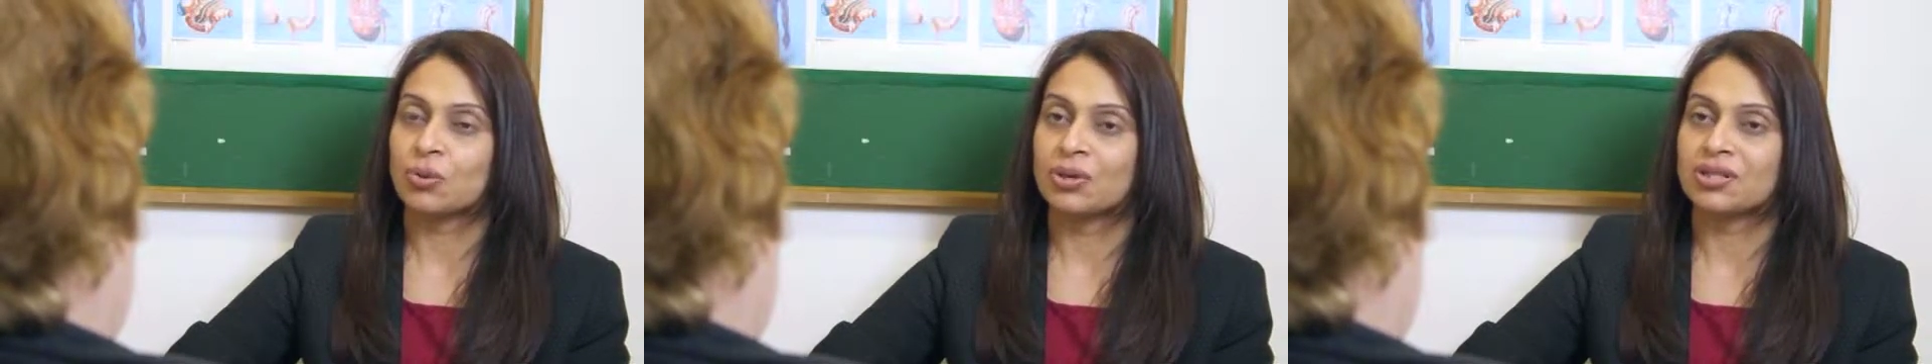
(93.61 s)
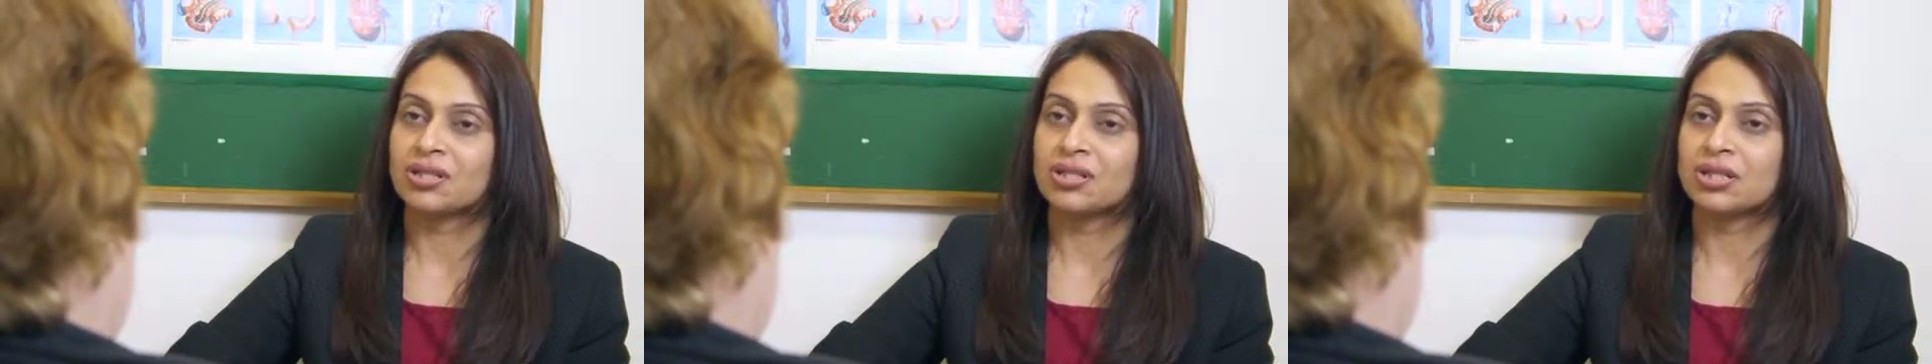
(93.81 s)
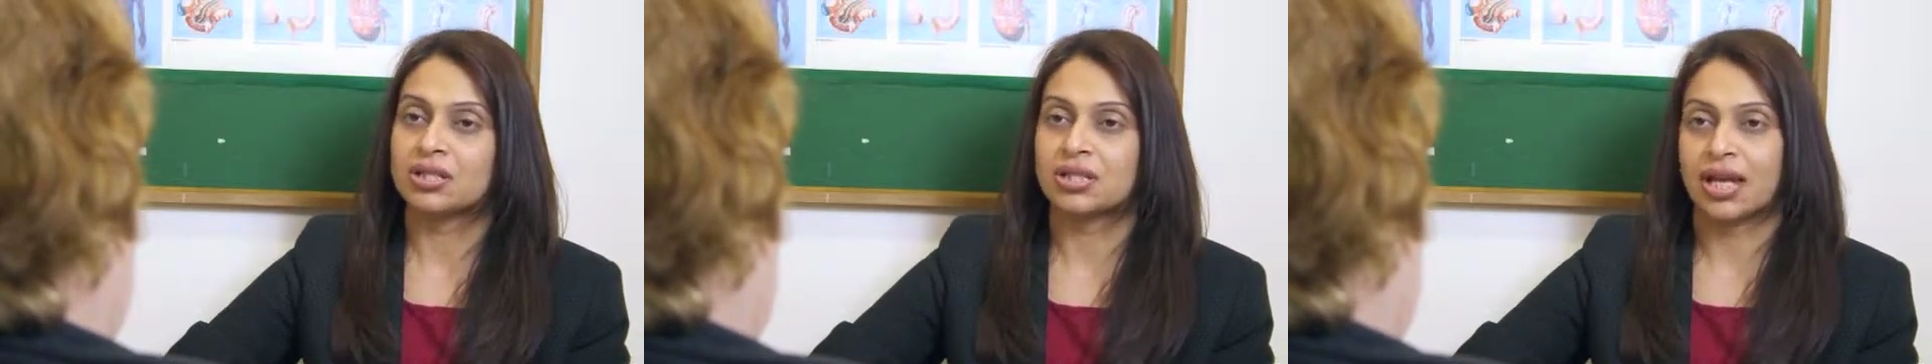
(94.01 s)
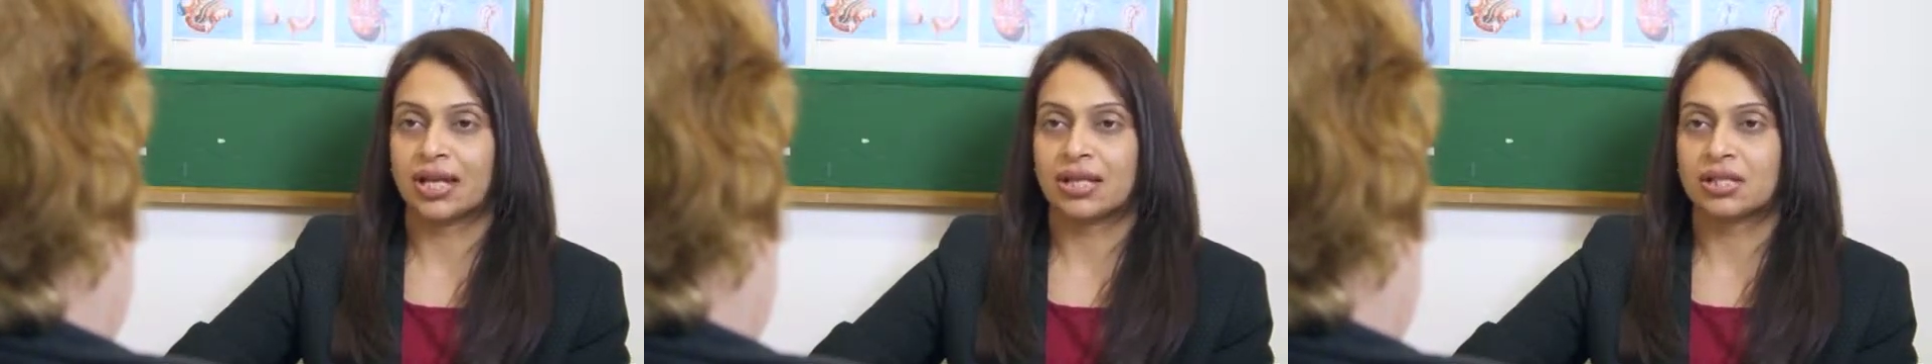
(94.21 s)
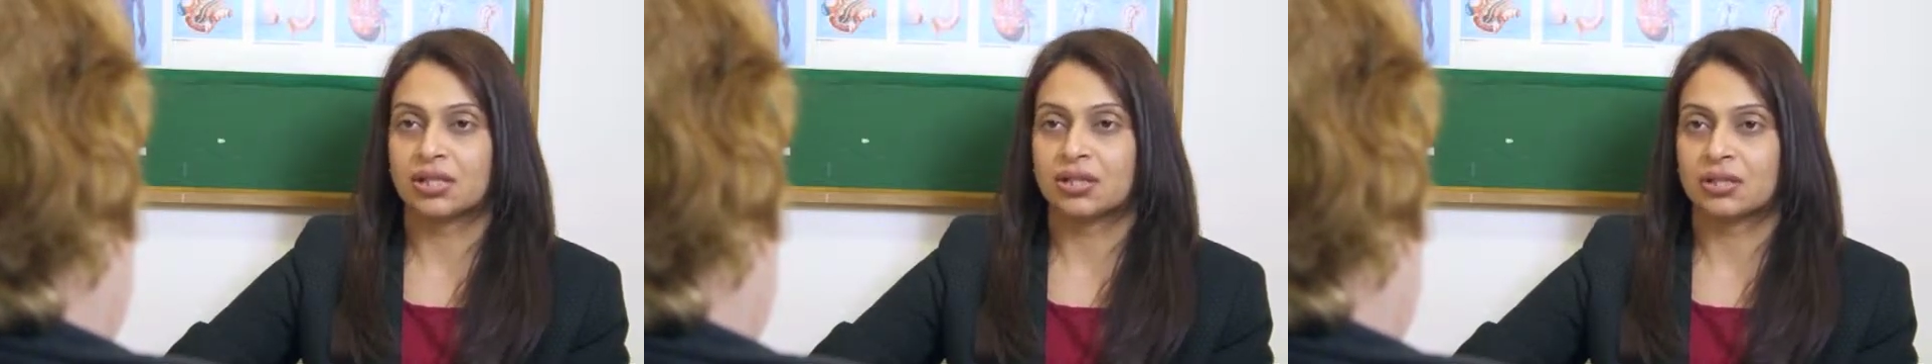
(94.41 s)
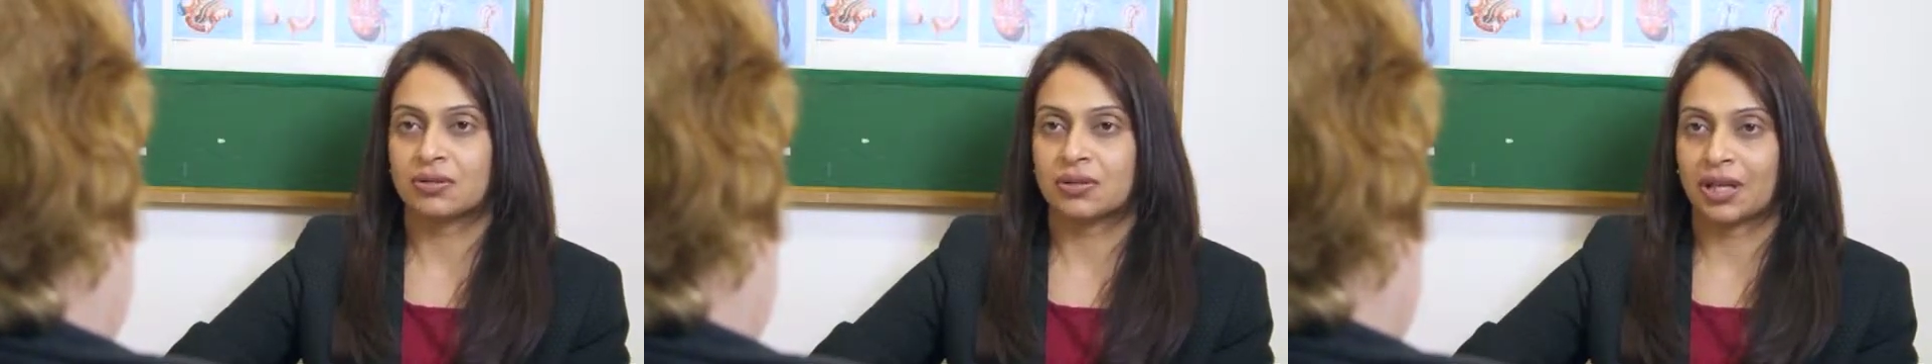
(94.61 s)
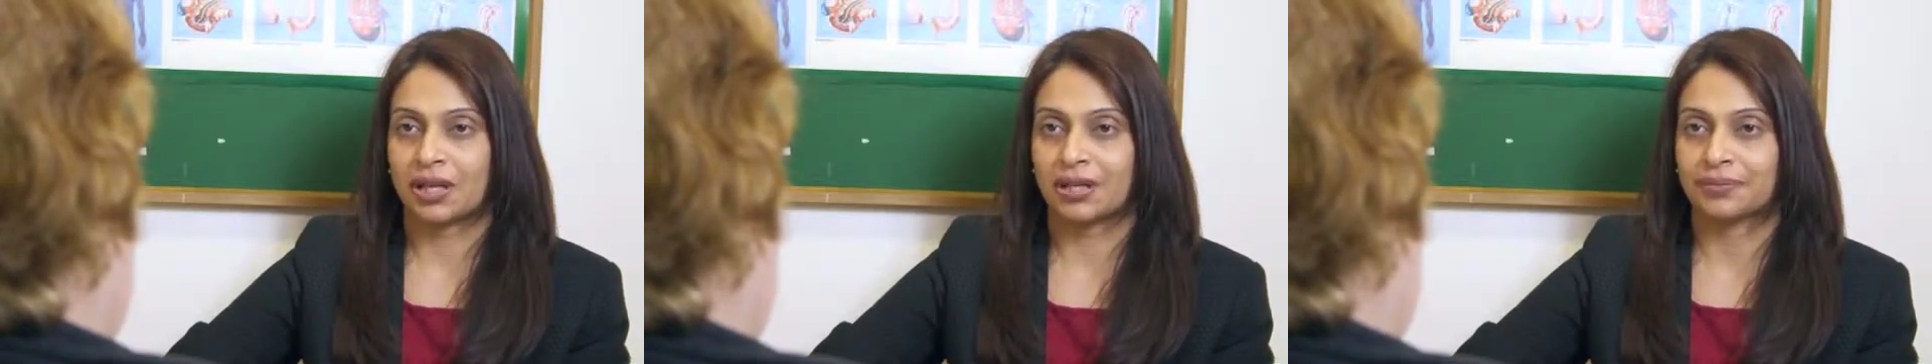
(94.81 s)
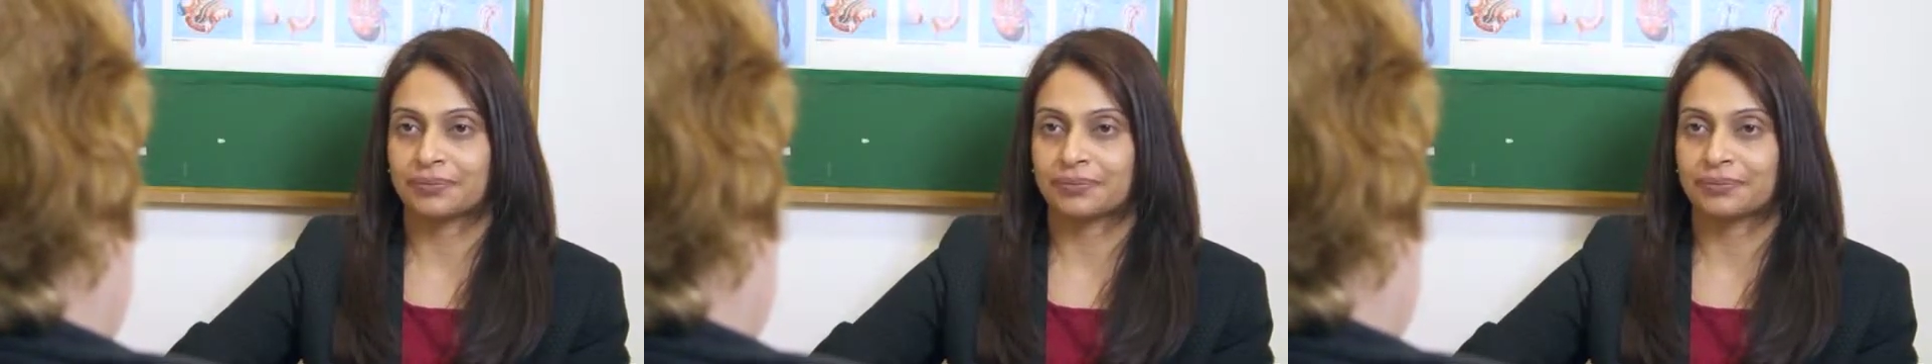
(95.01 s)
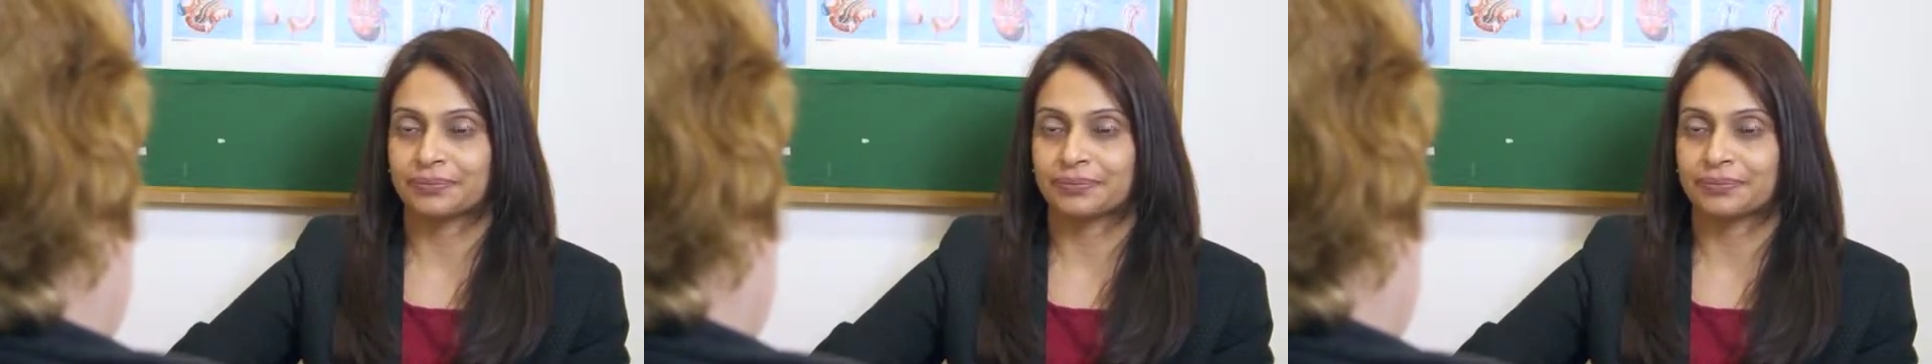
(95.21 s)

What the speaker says: what's the date today?